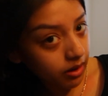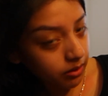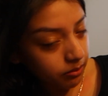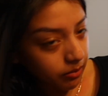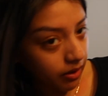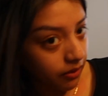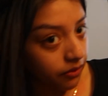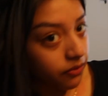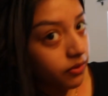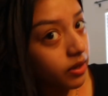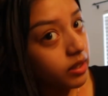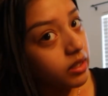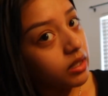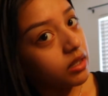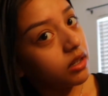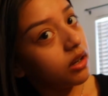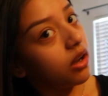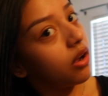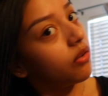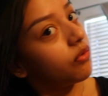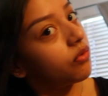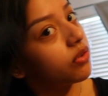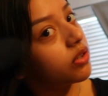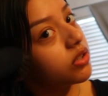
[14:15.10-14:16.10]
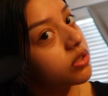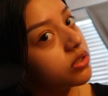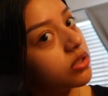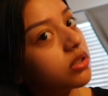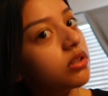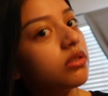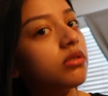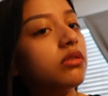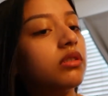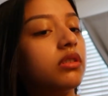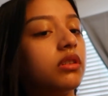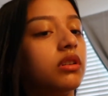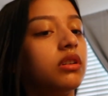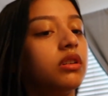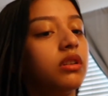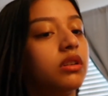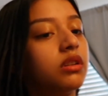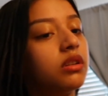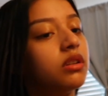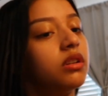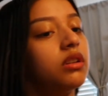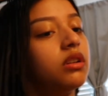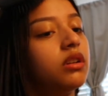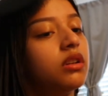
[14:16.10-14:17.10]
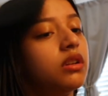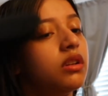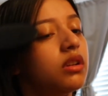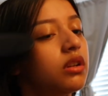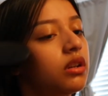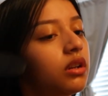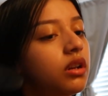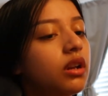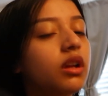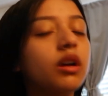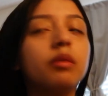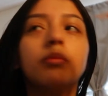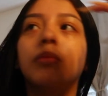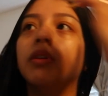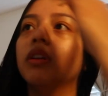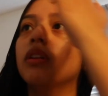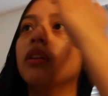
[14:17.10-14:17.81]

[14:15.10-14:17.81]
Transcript: out of my fucking comfort zone. Like, I'm